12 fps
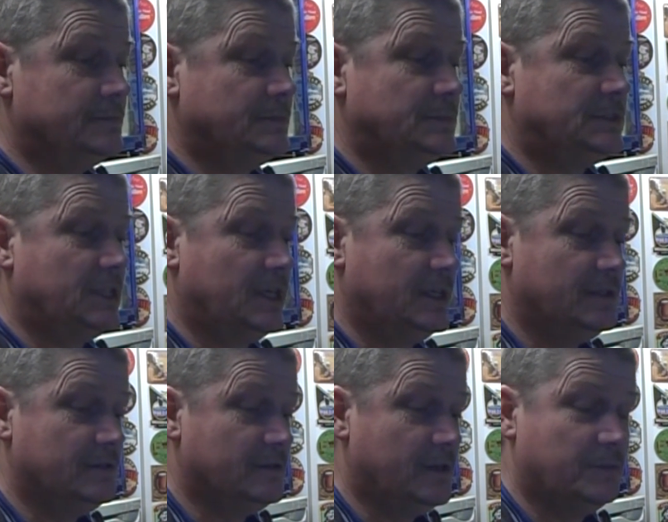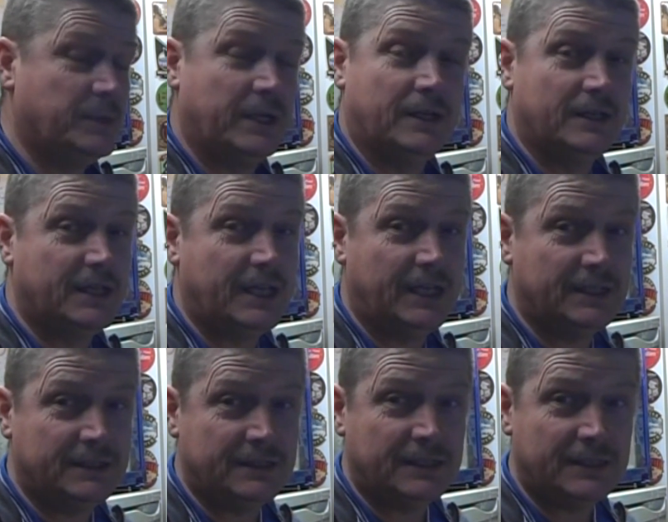So I've been
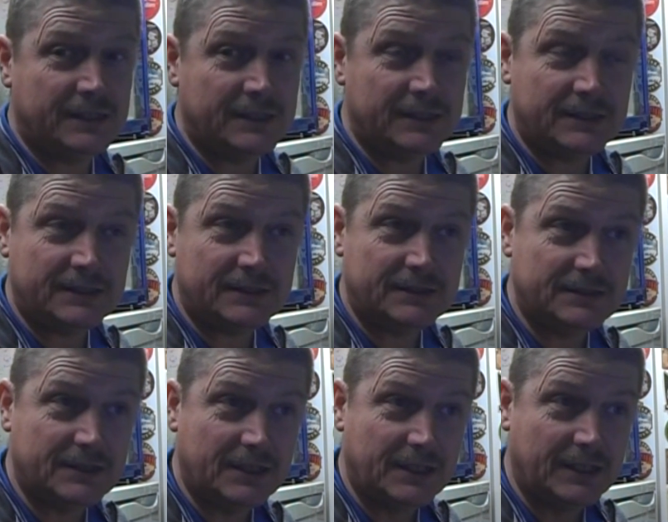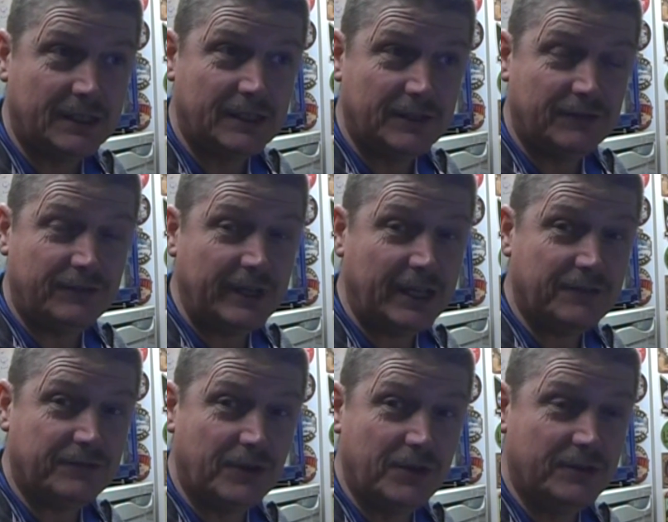looking fairly
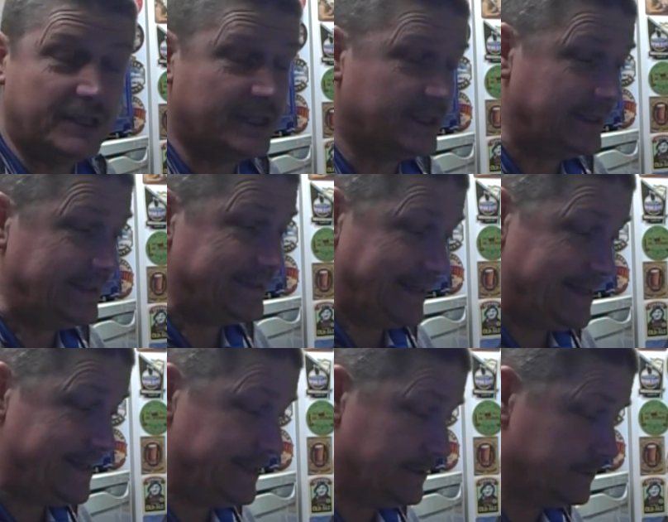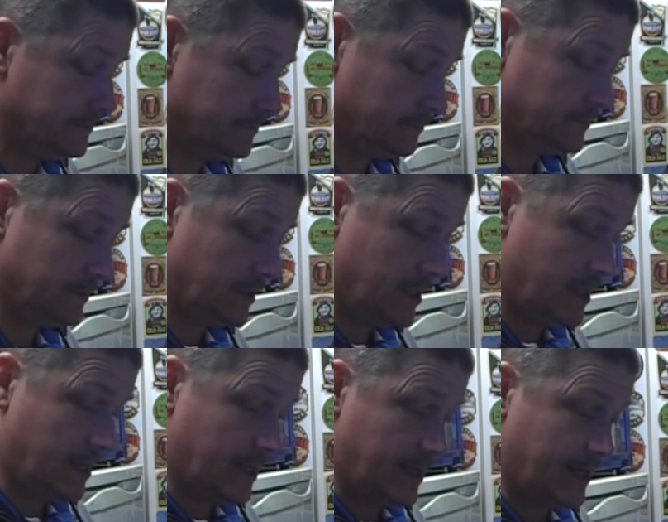fruitlessly
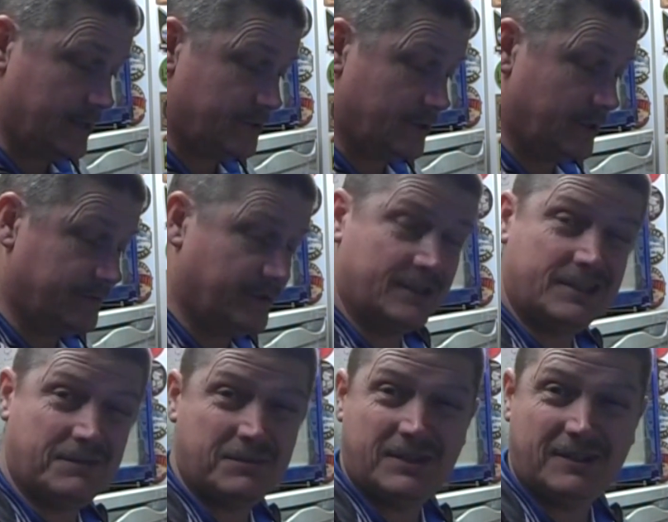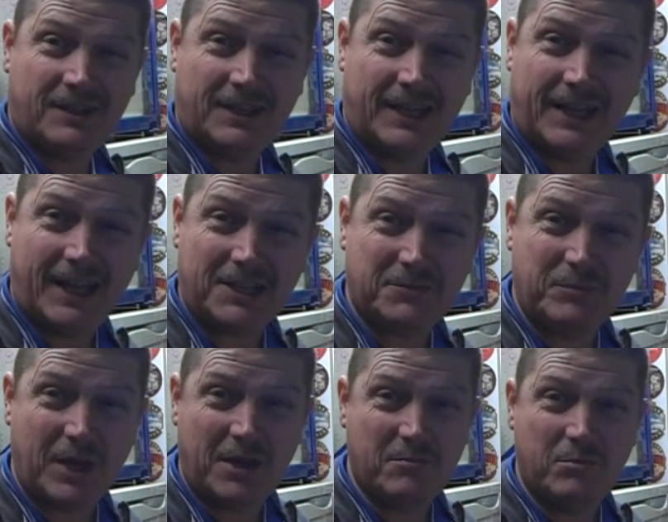at trying to find something like that
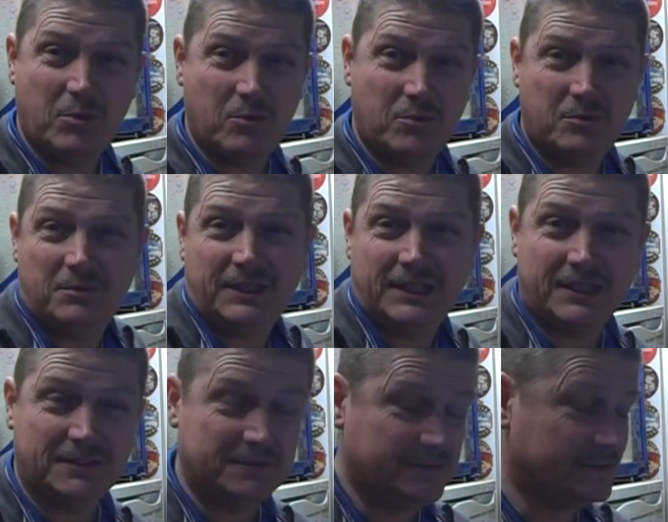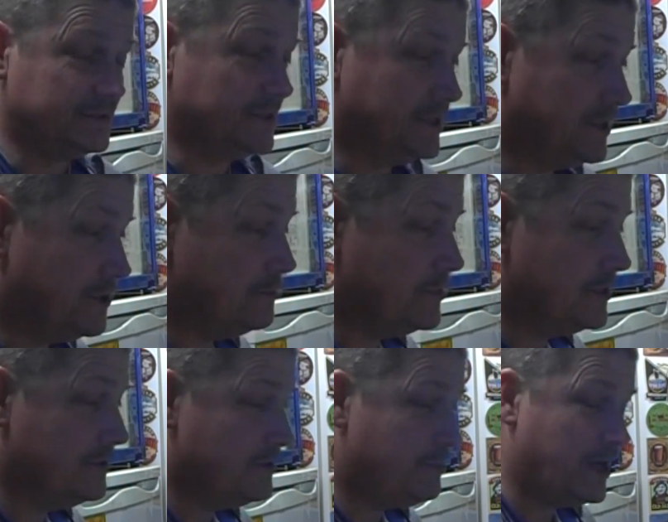ex-pub, or you know, a
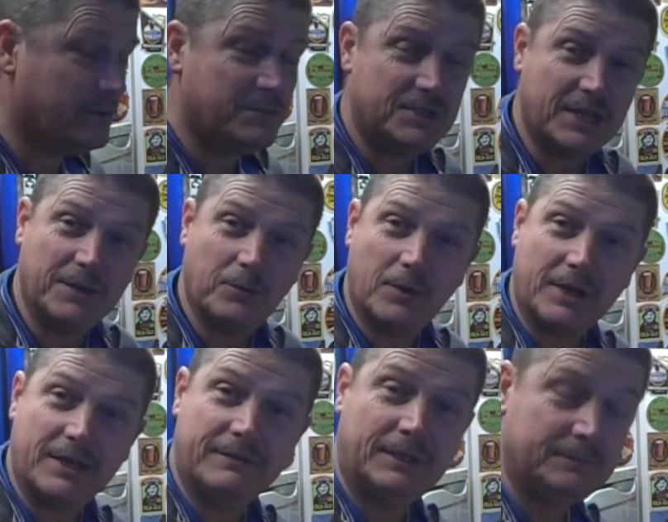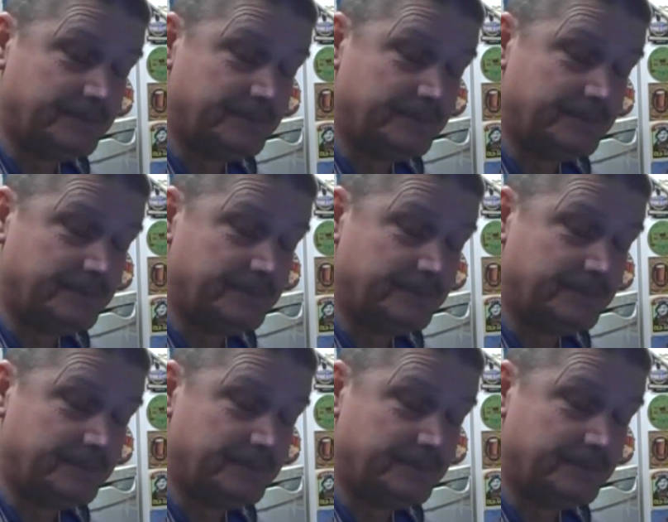homebrew, a pub shed, whatever,